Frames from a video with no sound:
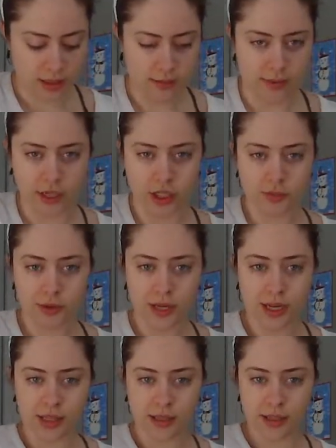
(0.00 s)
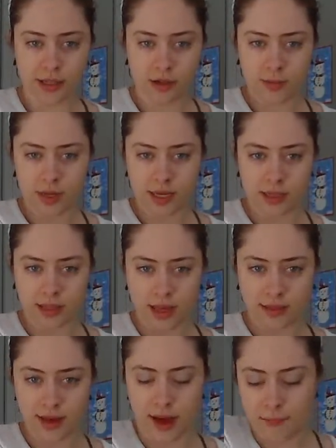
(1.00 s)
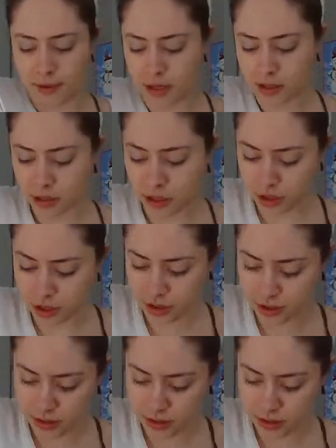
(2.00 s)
by just putting in a little bit, like that much,